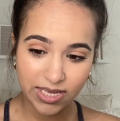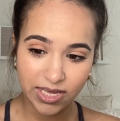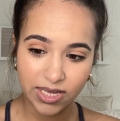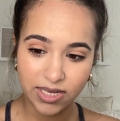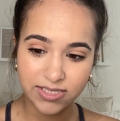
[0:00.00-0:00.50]

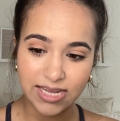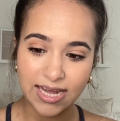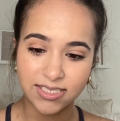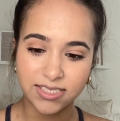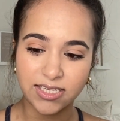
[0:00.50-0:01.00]
gig
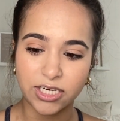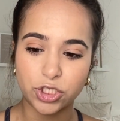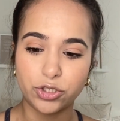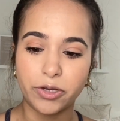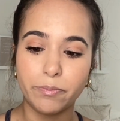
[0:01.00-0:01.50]
SanDisk
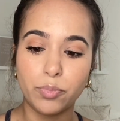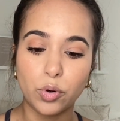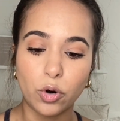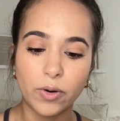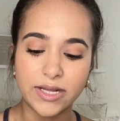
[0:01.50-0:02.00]
Extreme
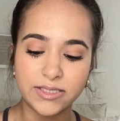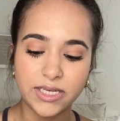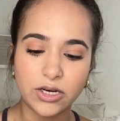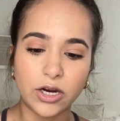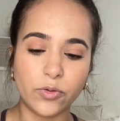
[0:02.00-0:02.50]
Pro
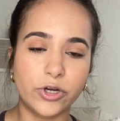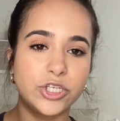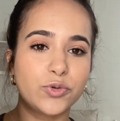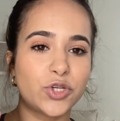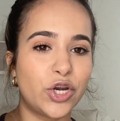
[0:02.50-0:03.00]
SD card, which
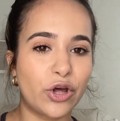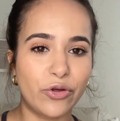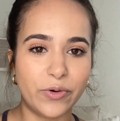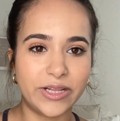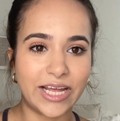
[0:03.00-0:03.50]
is
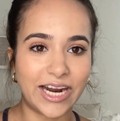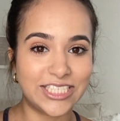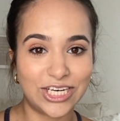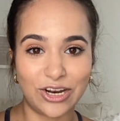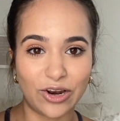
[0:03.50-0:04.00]
another one that I
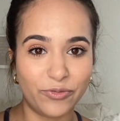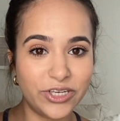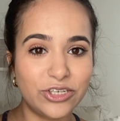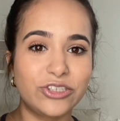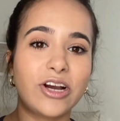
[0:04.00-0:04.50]
did a lot of
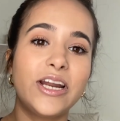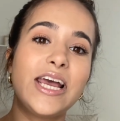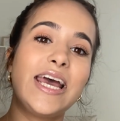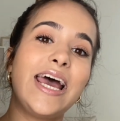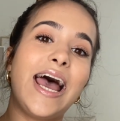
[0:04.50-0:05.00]
research on.
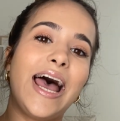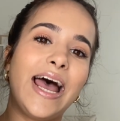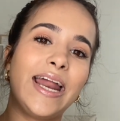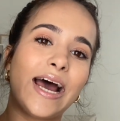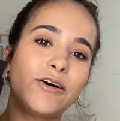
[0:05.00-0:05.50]

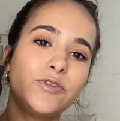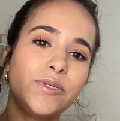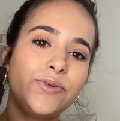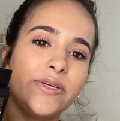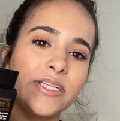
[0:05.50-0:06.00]
And I was
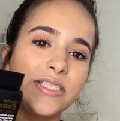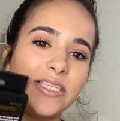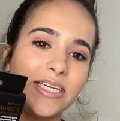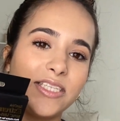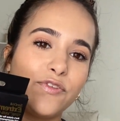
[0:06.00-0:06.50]
between the
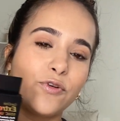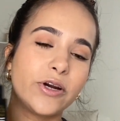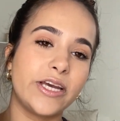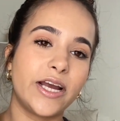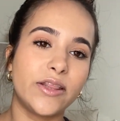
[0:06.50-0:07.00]
64
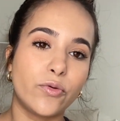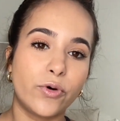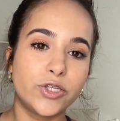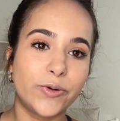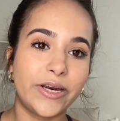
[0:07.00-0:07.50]
gig and the
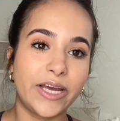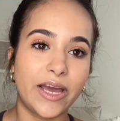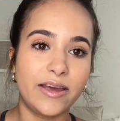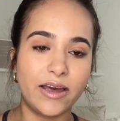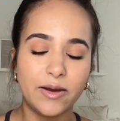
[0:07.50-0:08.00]

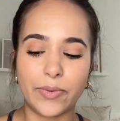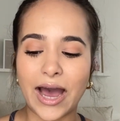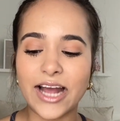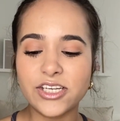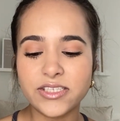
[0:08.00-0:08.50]
128 gig, but
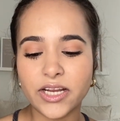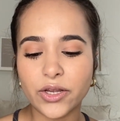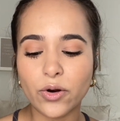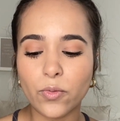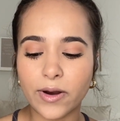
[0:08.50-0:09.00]
I just said,
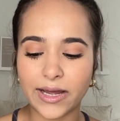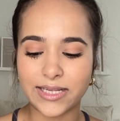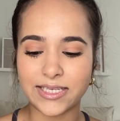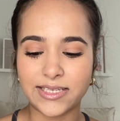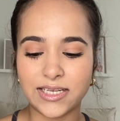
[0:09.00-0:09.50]
you know what,
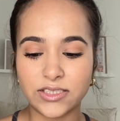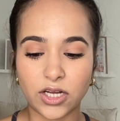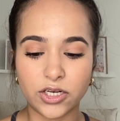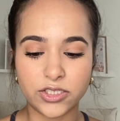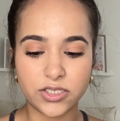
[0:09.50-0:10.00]
it's like
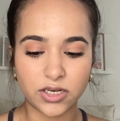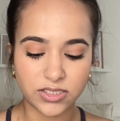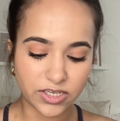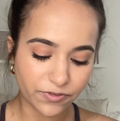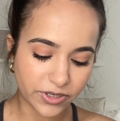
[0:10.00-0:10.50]
$10 a
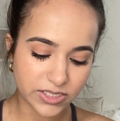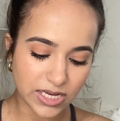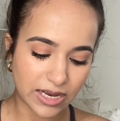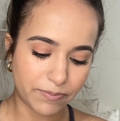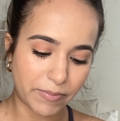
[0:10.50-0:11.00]
difference
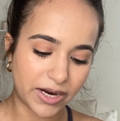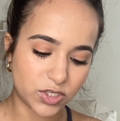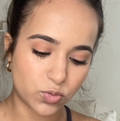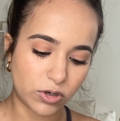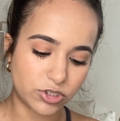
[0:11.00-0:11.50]
and might
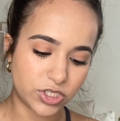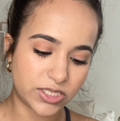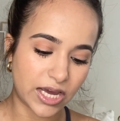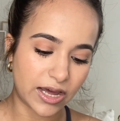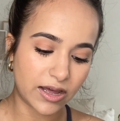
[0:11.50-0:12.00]
as well just
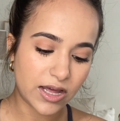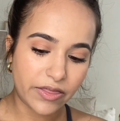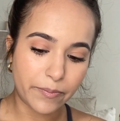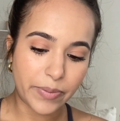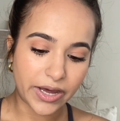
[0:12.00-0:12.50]
get
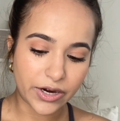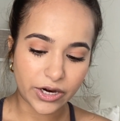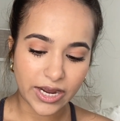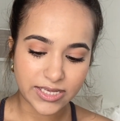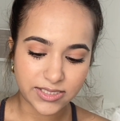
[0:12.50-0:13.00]
the
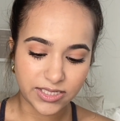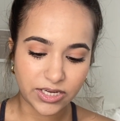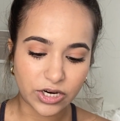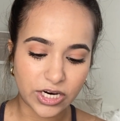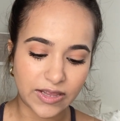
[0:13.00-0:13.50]
better SD
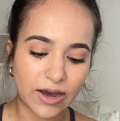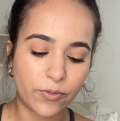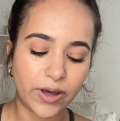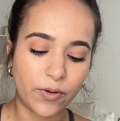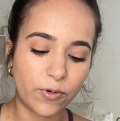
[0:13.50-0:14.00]
card. That
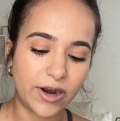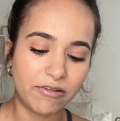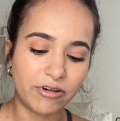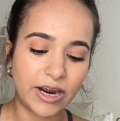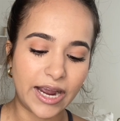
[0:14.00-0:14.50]
way whenever